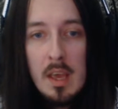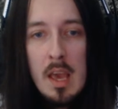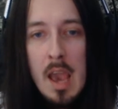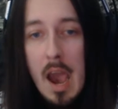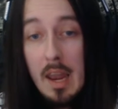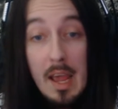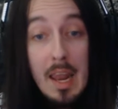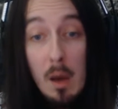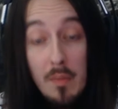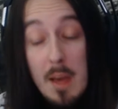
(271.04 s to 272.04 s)
and I
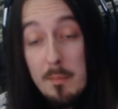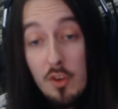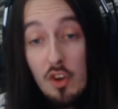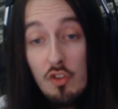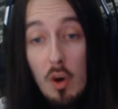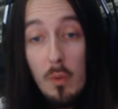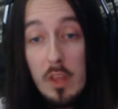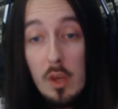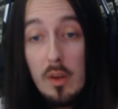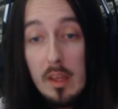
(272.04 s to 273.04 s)
allow them to control the
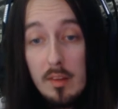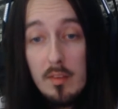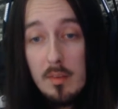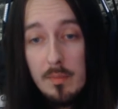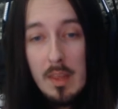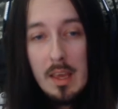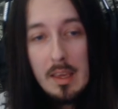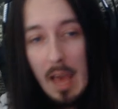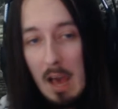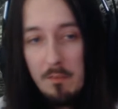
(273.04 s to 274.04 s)
units,
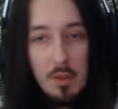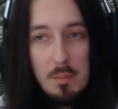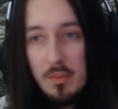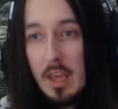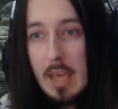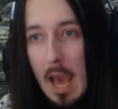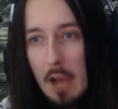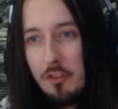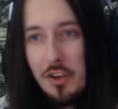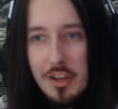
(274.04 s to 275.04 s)
have them take
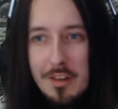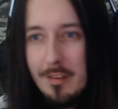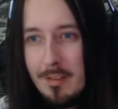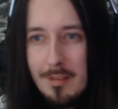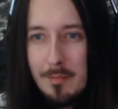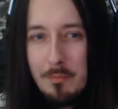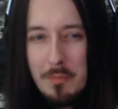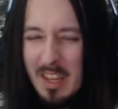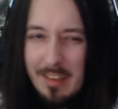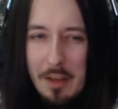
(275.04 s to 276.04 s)
actions,
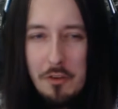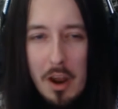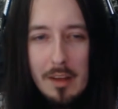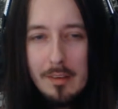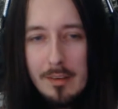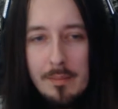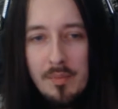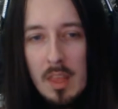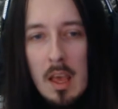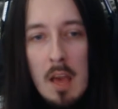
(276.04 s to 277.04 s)
etc.
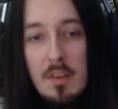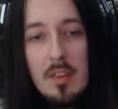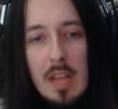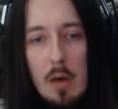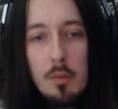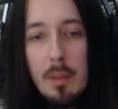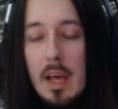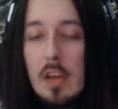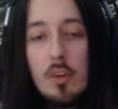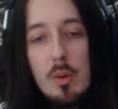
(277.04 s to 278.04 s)
This allows
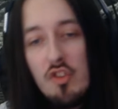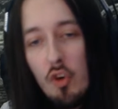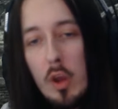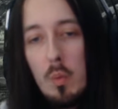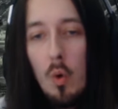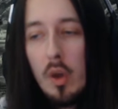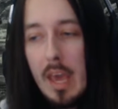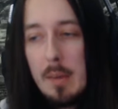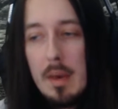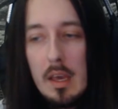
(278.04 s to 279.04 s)
players who enjoy
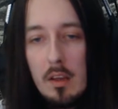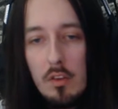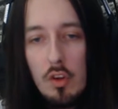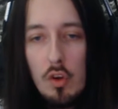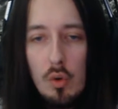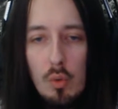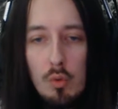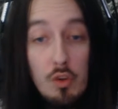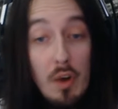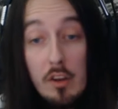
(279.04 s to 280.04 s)
wargaming to
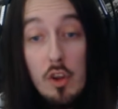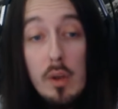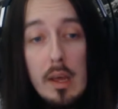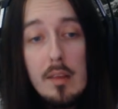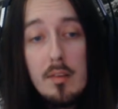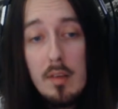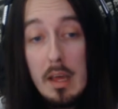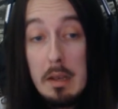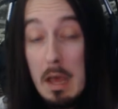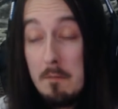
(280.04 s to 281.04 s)
direct units
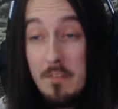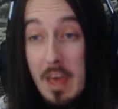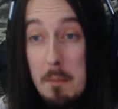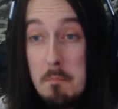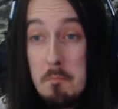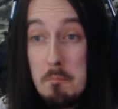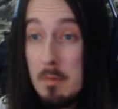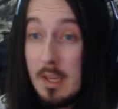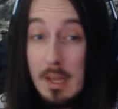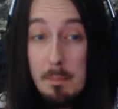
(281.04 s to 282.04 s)
and have them
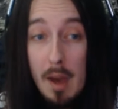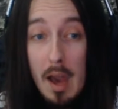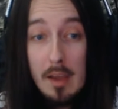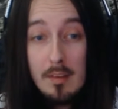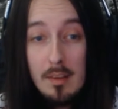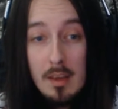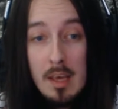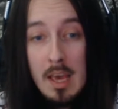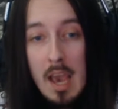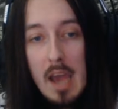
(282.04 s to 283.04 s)
make an impact,
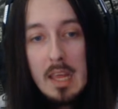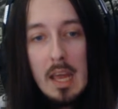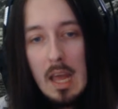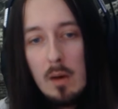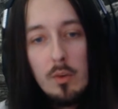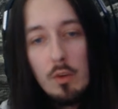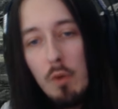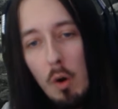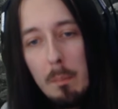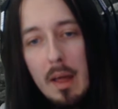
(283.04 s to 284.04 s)
and it allows the
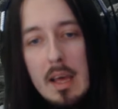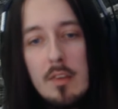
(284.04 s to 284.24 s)
role players to